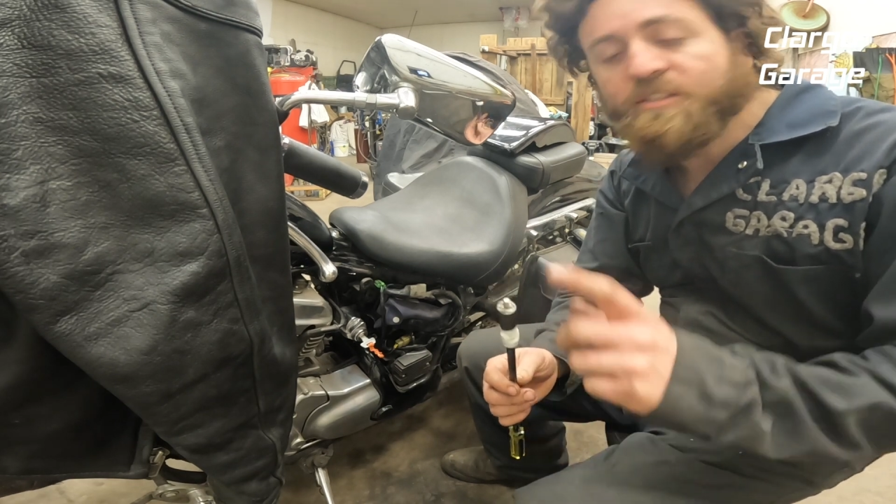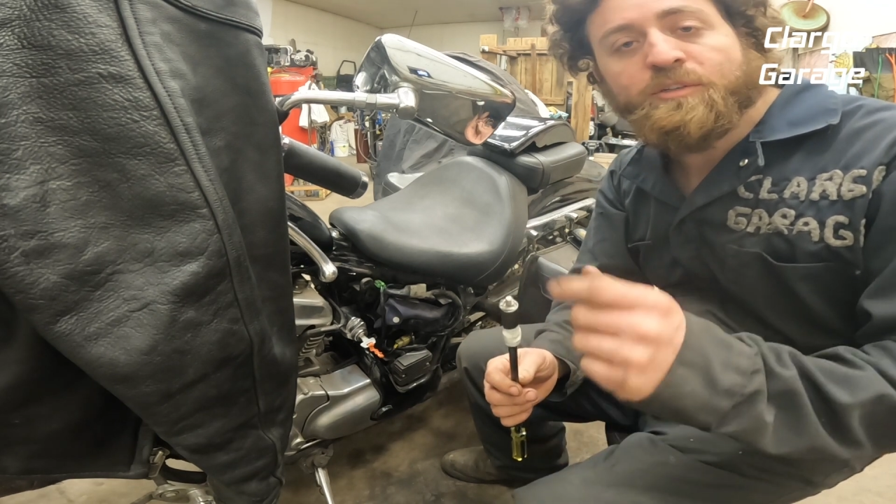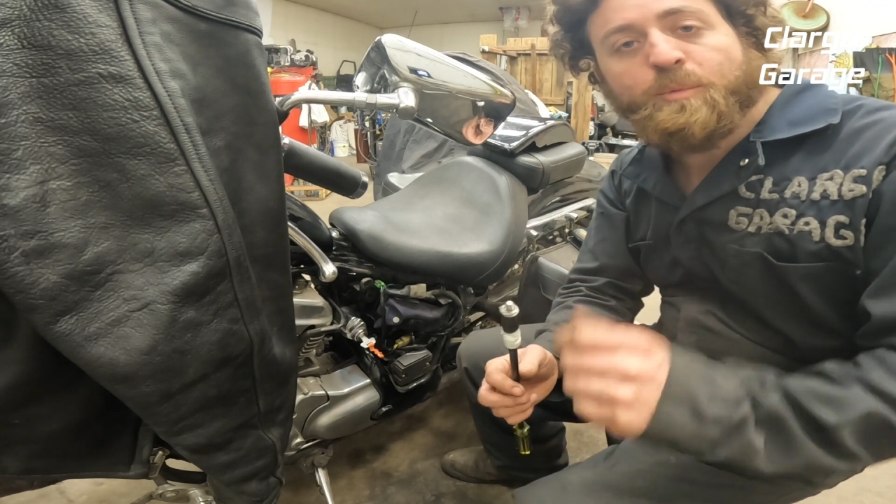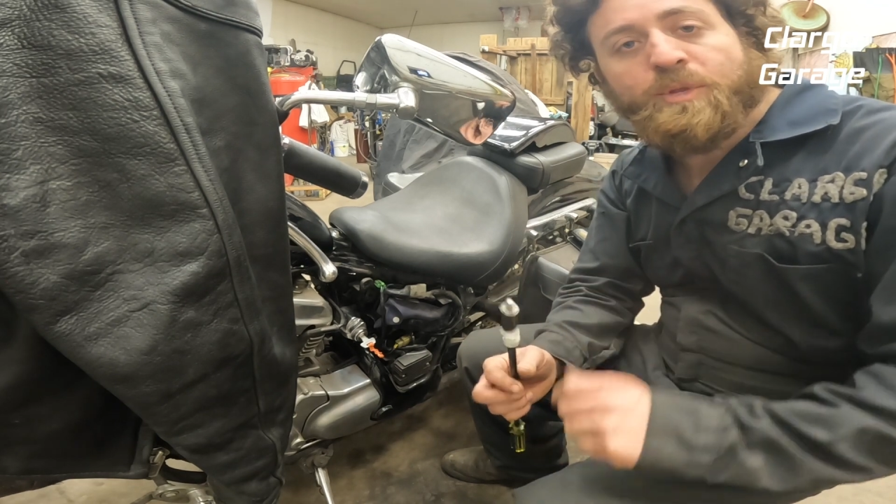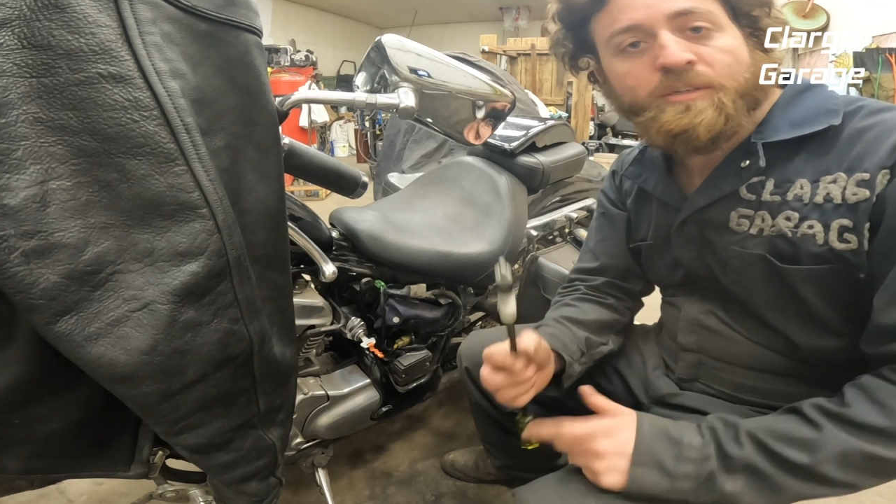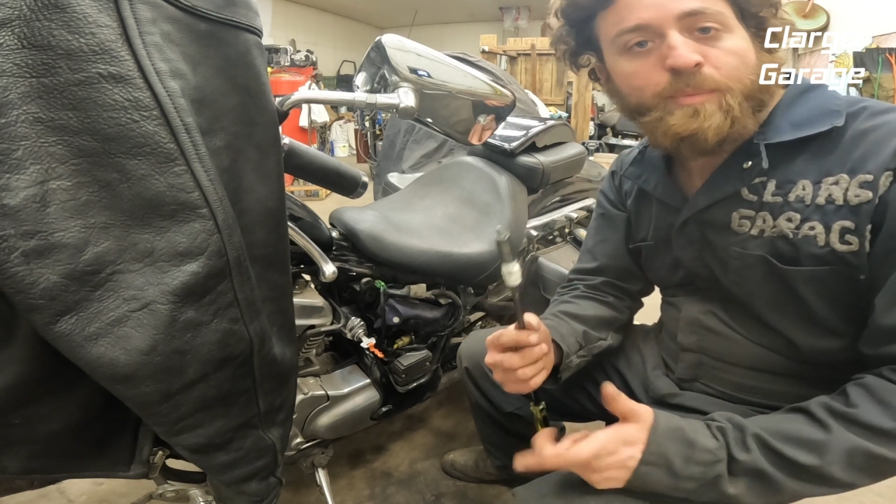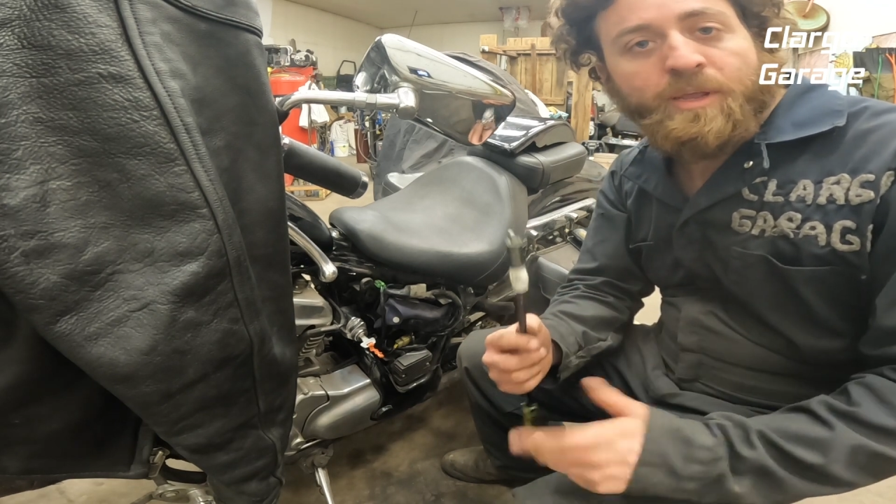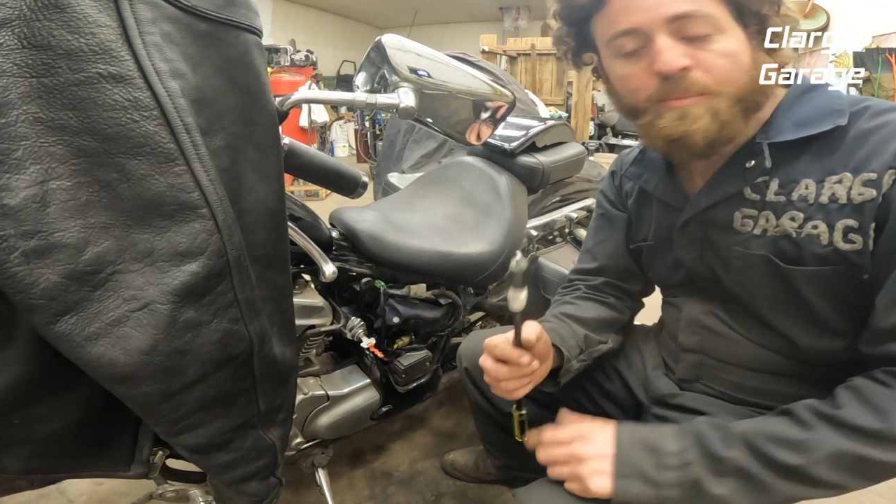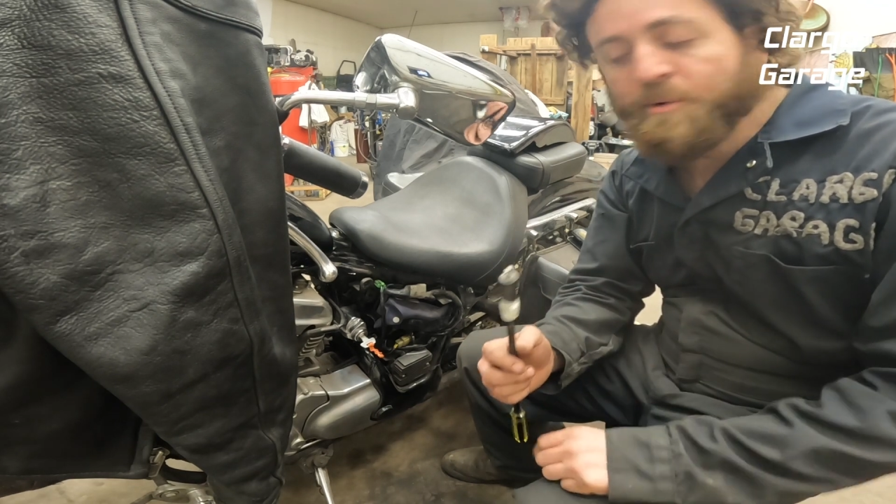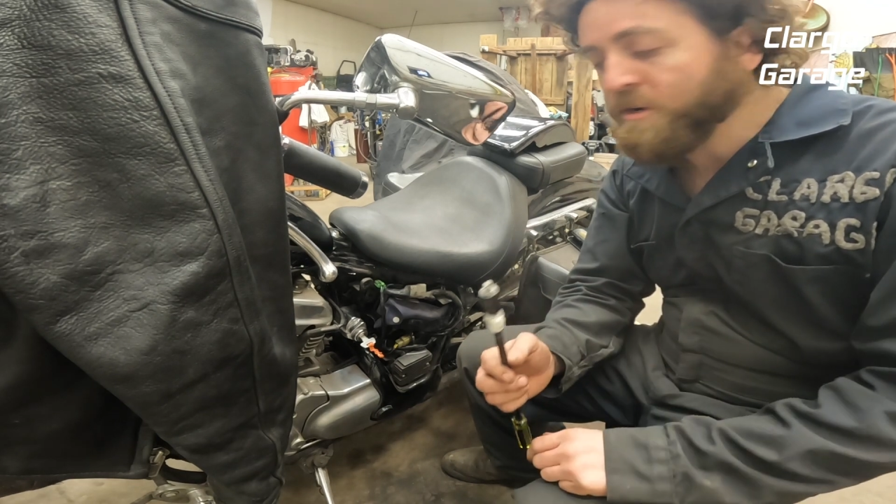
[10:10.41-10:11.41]
to use a piece of
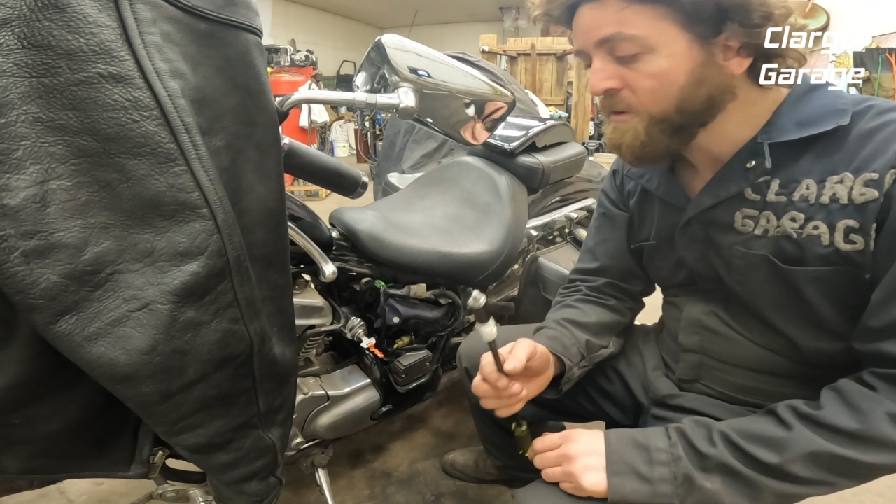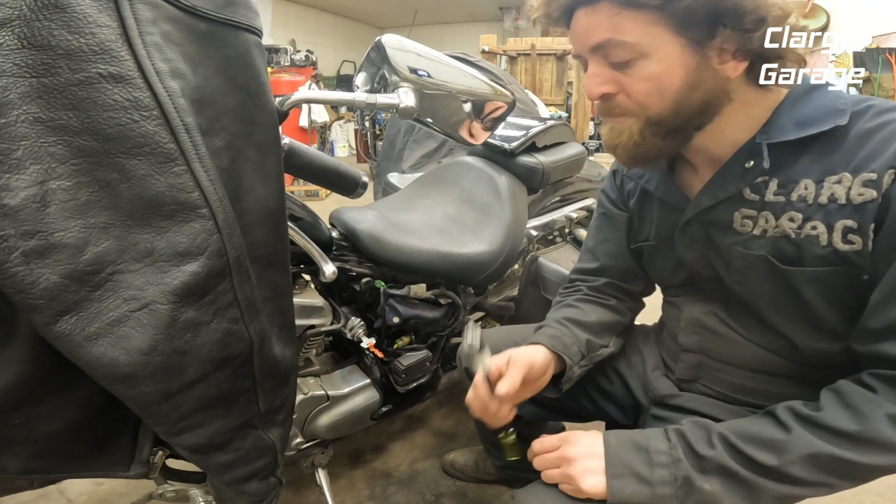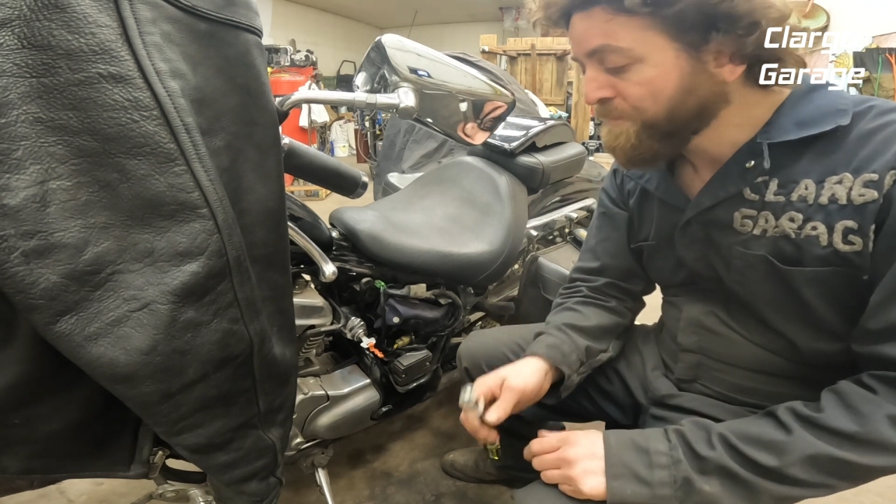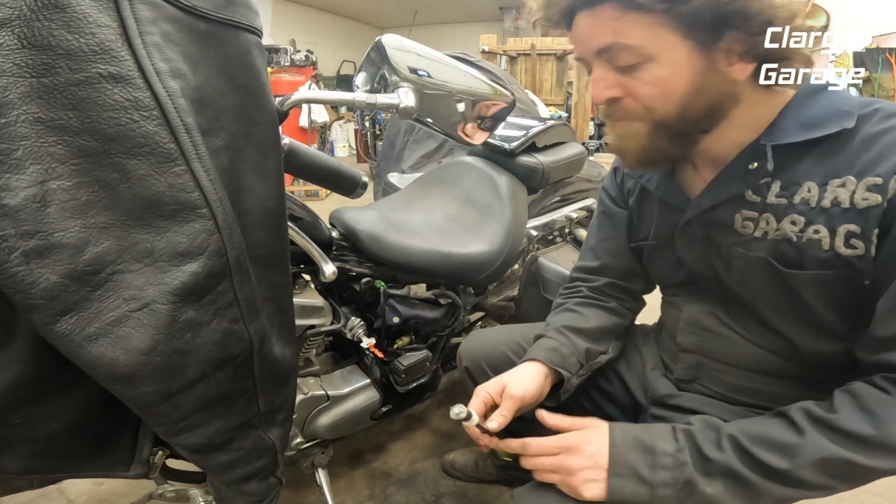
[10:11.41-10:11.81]
paper.